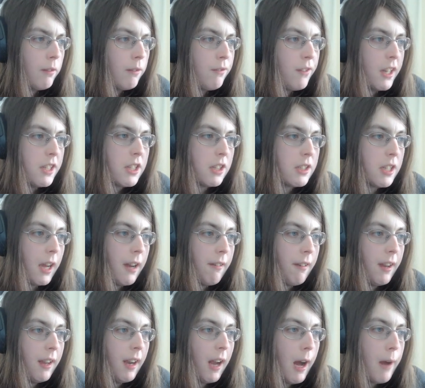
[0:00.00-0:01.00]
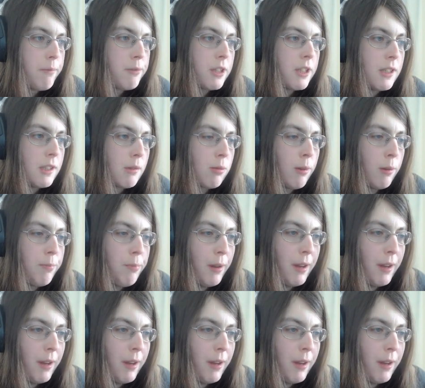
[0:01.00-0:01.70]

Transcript: vegetarian options would be...